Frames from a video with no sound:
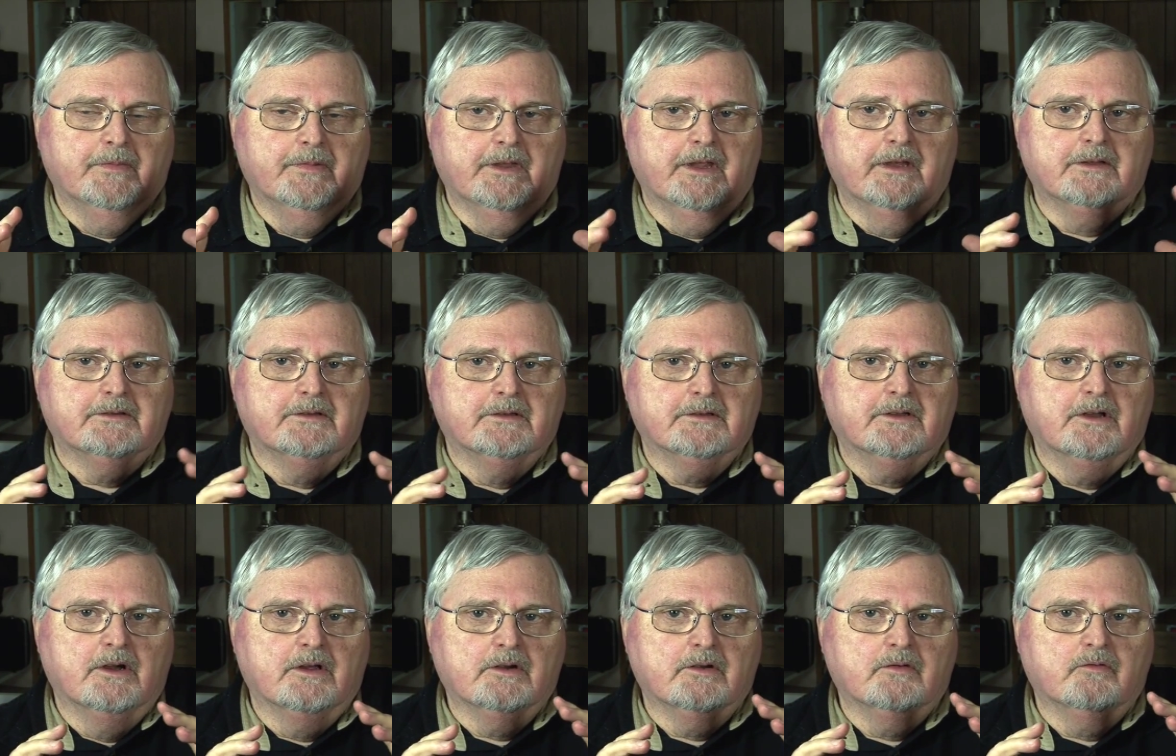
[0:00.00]
that the
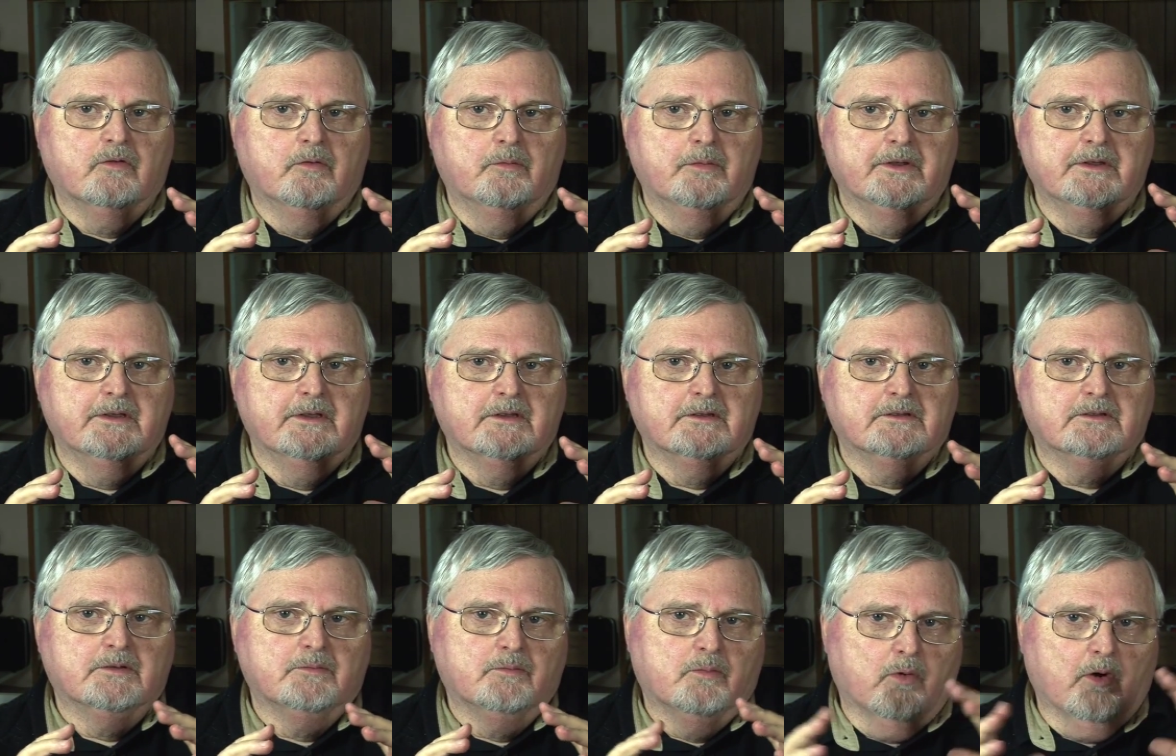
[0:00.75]
color will
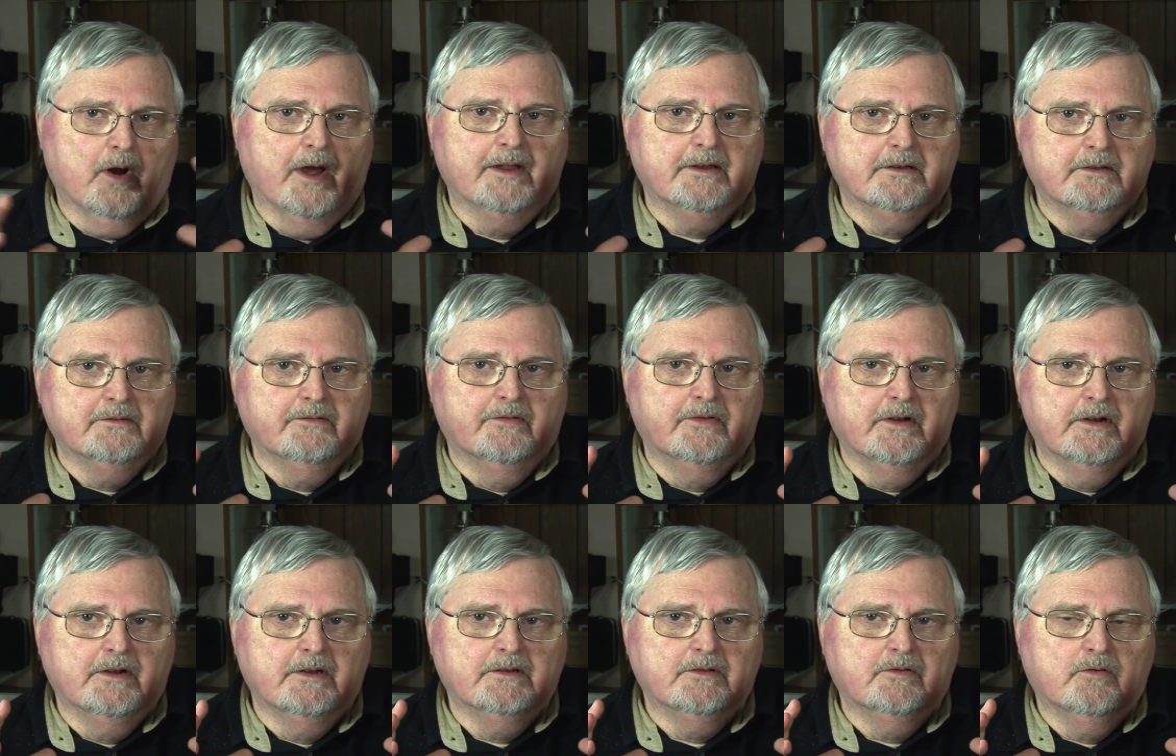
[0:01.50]
begin to brighten
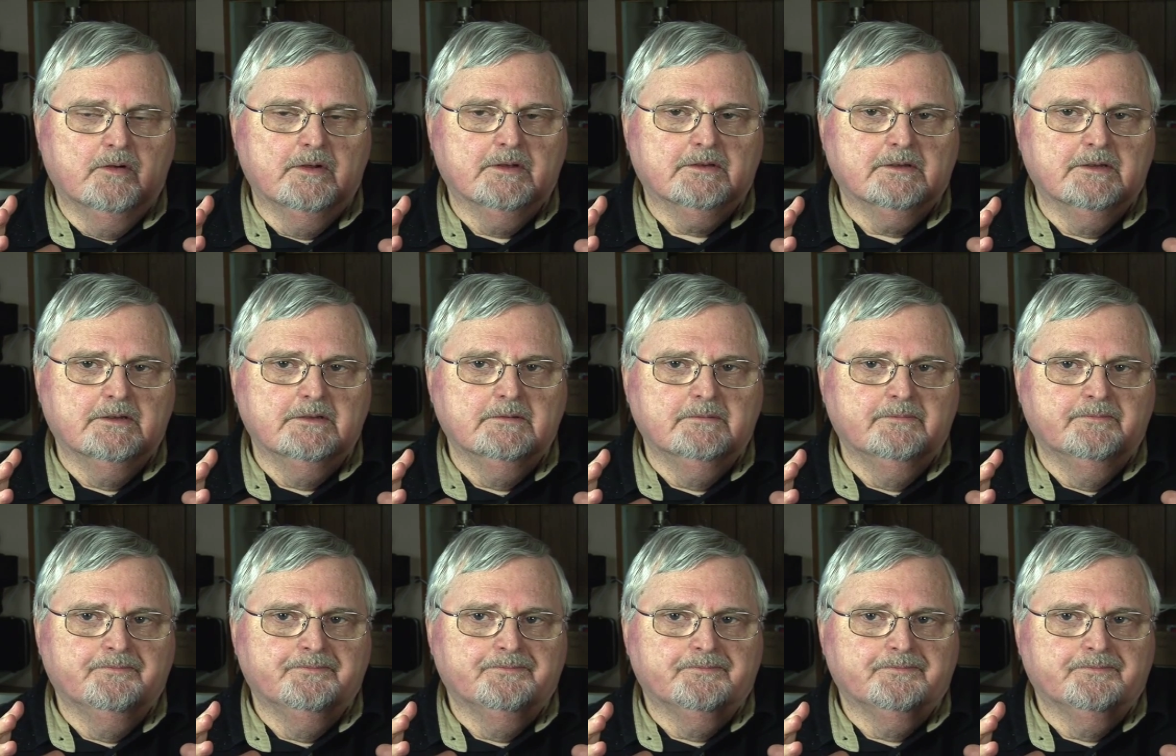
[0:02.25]
very quickly,